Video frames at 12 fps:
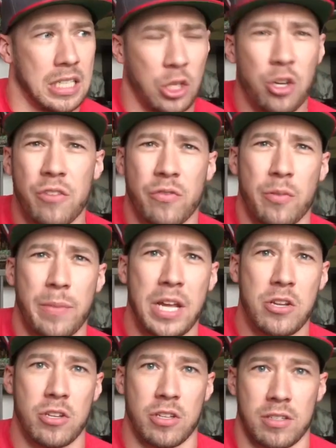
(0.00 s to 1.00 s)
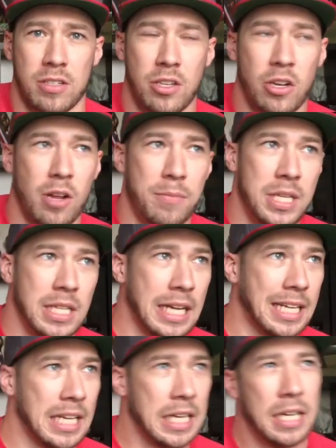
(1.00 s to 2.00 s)
good information. You know what I mean?
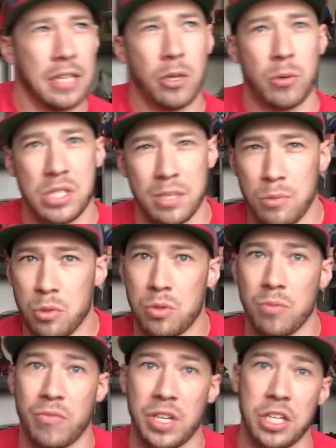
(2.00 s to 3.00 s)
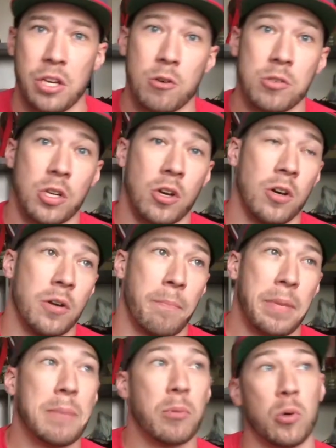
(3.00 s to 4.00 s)
Like, there were some YouTube videos on
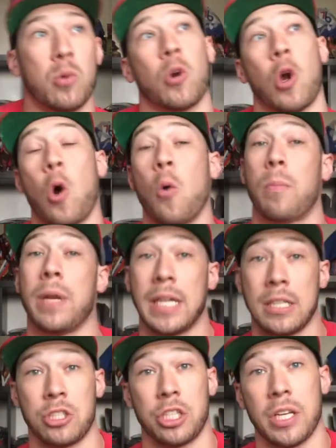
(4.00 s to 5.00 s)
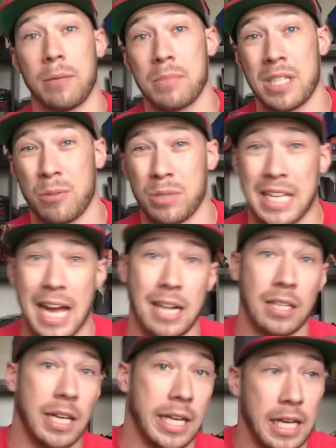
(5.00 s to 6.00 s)
people who were opening gyms, and it was kind
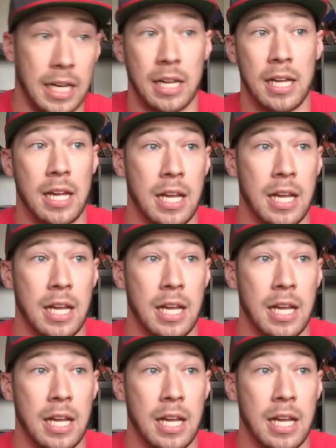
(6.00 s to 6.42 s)
of like a,